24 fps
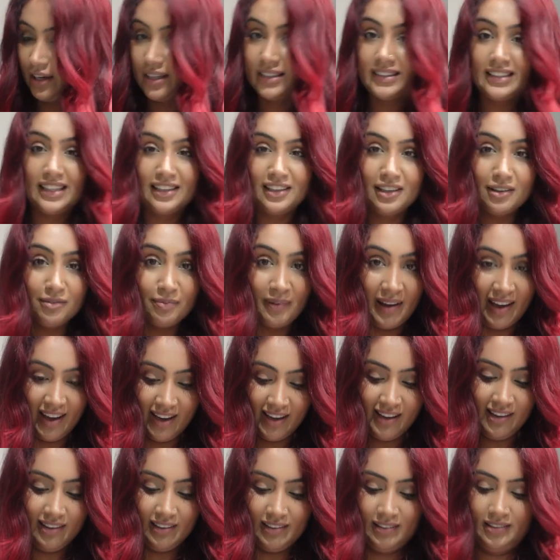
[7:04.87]
you take your
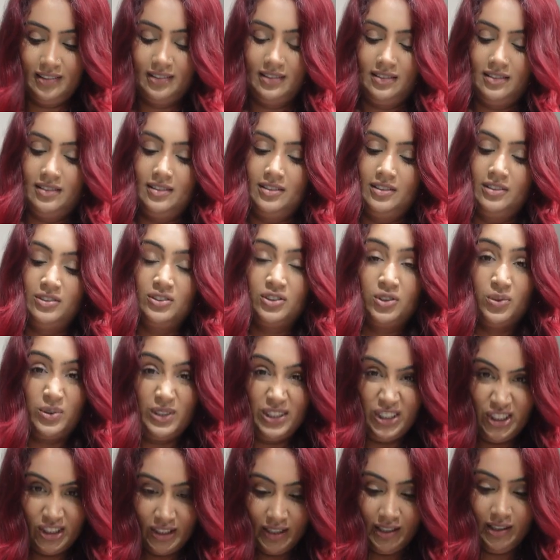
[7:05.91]
bag, you
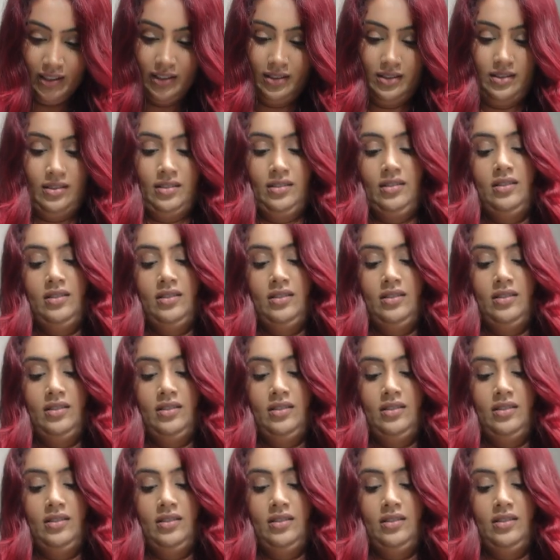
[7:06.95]
squish it,